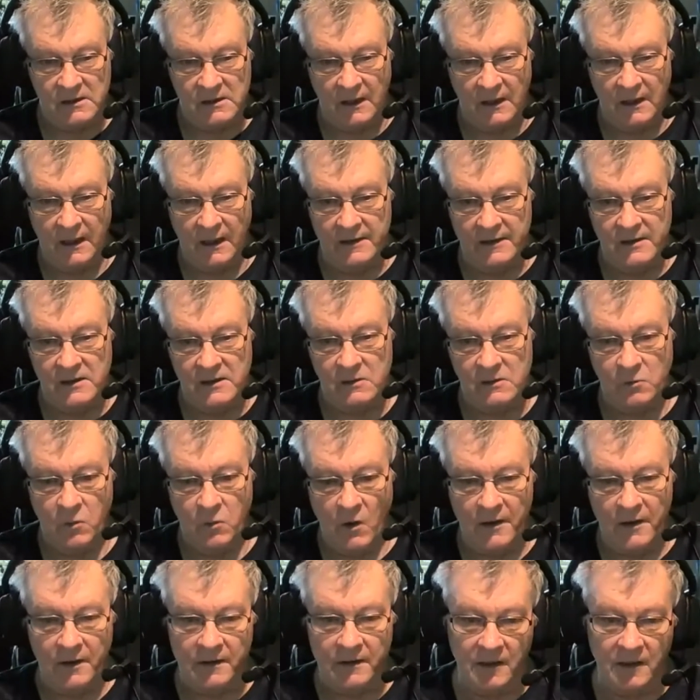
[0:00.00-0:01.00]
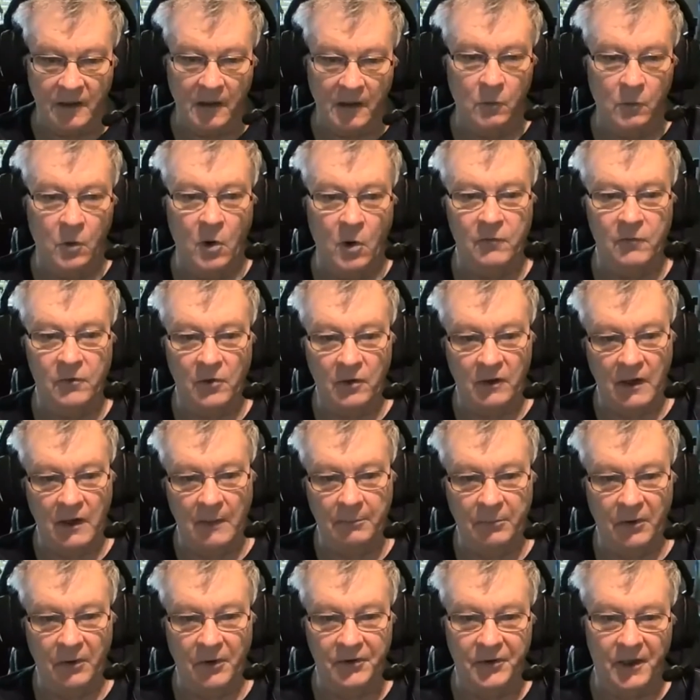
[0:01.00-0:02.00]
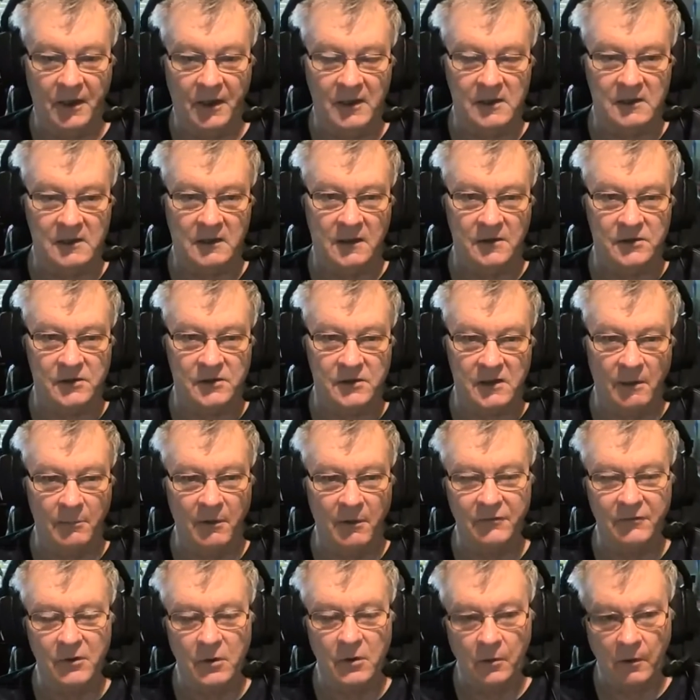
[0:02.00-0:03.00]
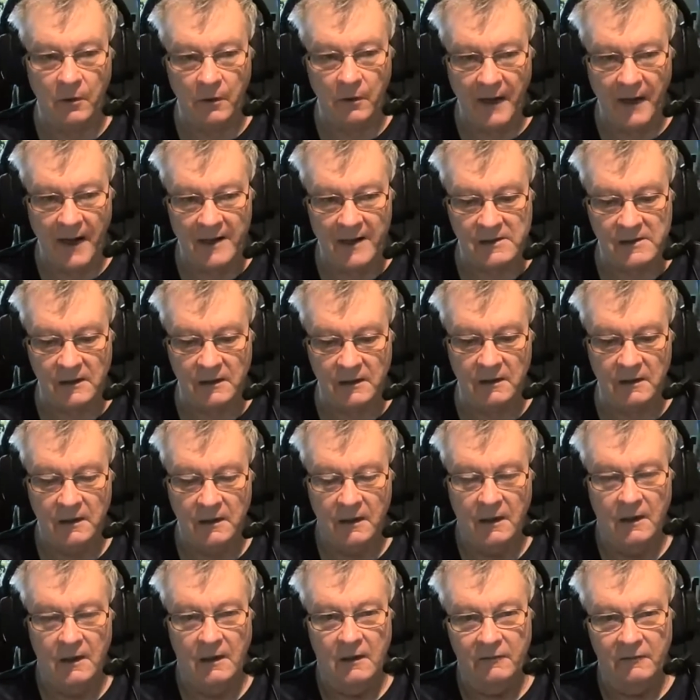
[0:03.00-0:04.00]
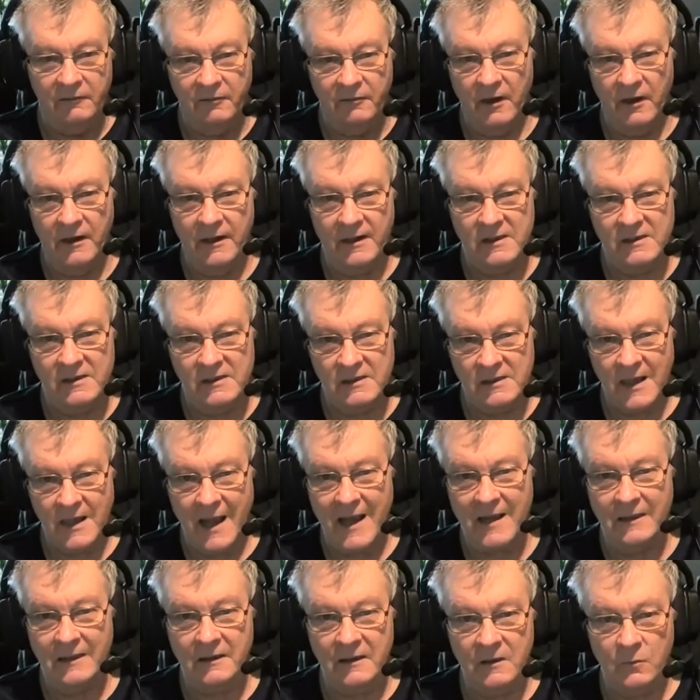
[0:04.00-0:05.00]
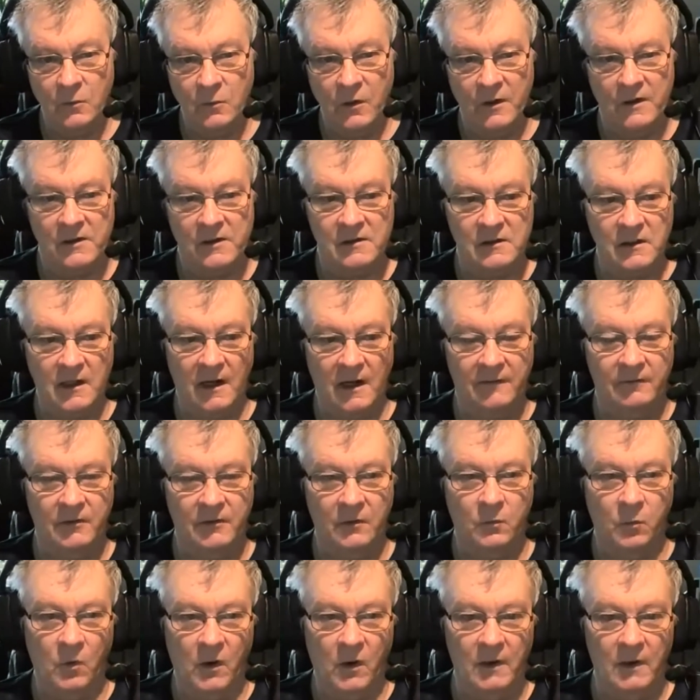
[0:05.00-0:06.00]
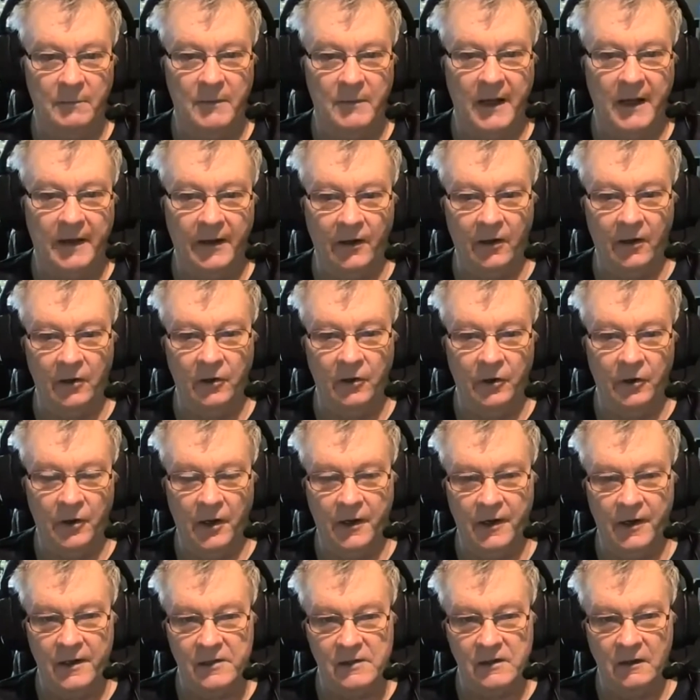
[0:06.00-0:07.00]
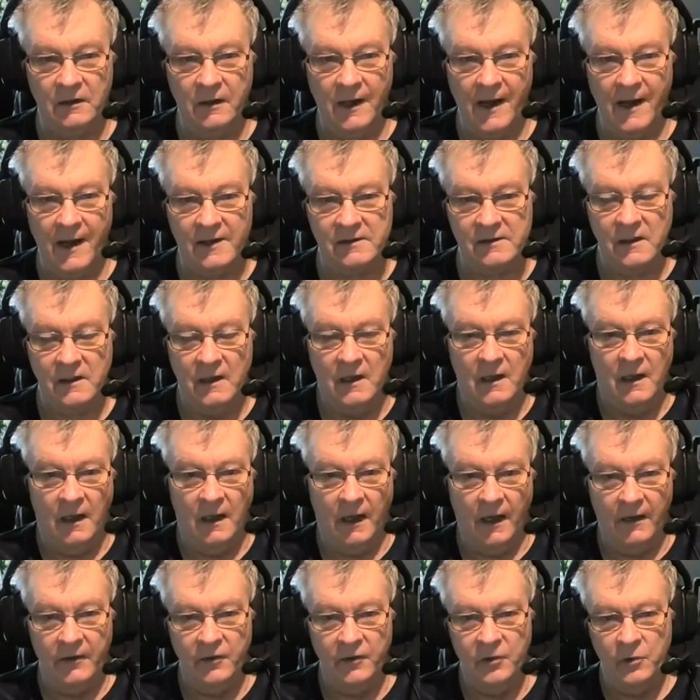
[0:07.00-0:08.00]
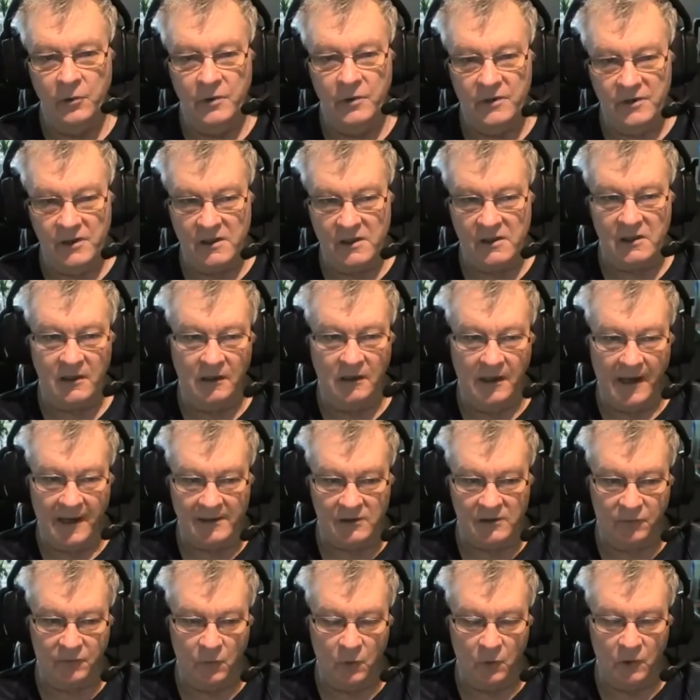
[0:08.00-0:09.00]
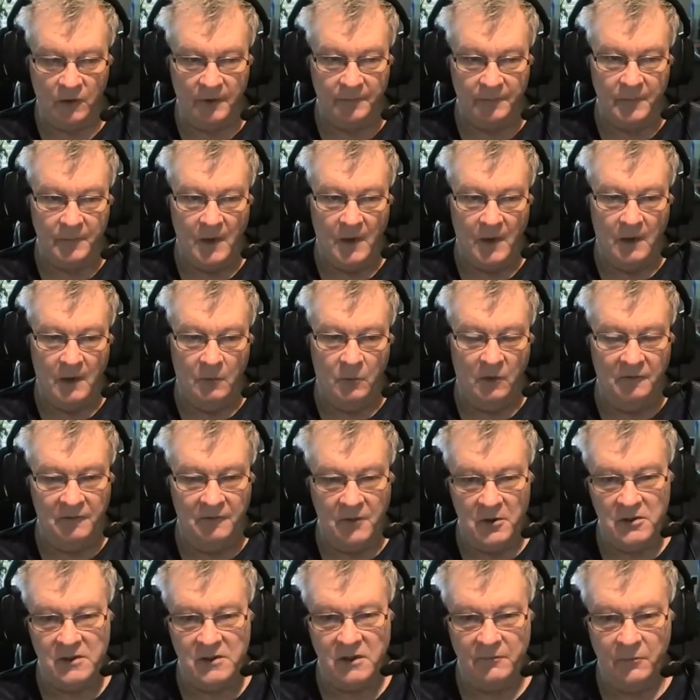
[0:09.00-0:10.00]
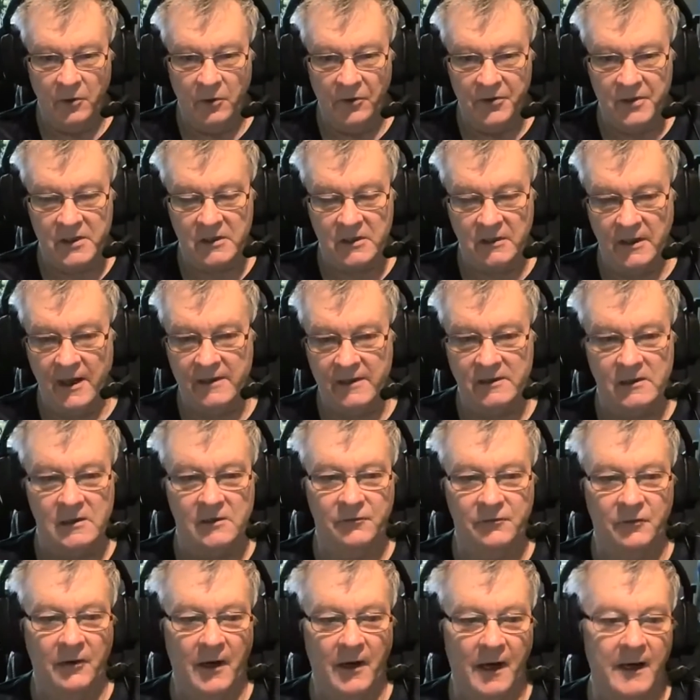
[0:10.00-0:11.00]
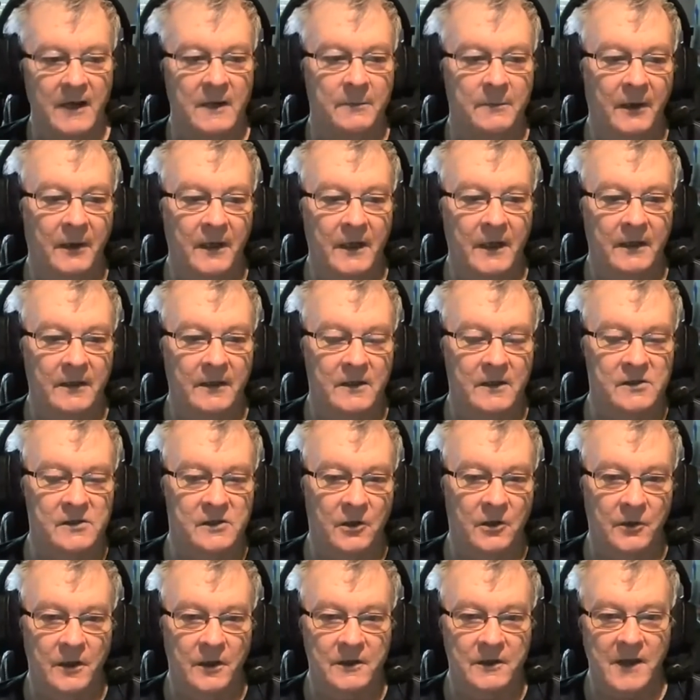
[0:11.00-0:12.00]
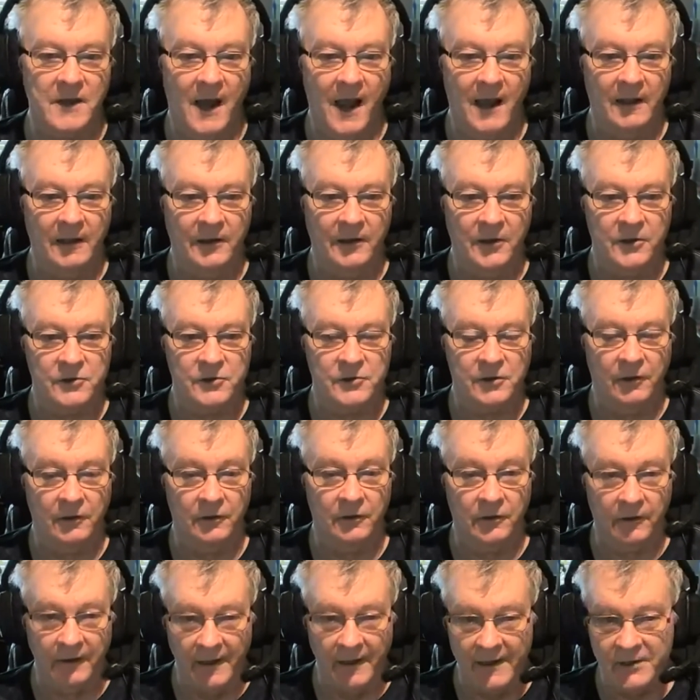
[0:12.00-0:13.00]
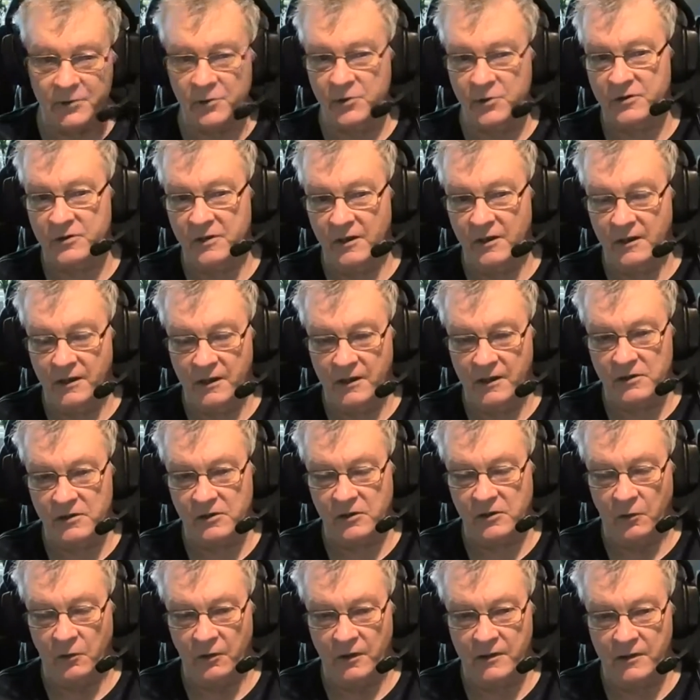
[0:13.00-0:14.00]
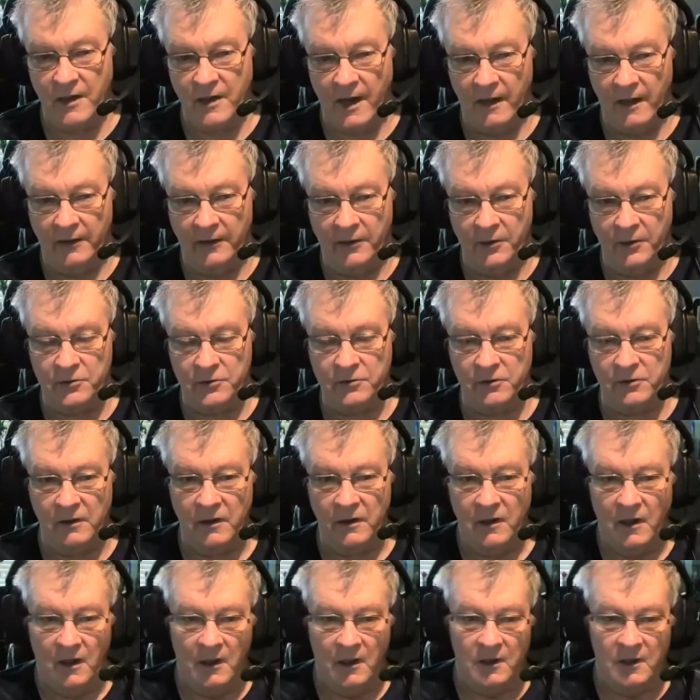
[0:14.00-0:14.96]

And I just wanted to go over a couple of things because some of you are asking, Fred, exactly what is covered? What am I going to learn in this class? And who is this class for? Well, first of all, this class is for anybody in the stone and tile industry or interested in the stone and tile industry.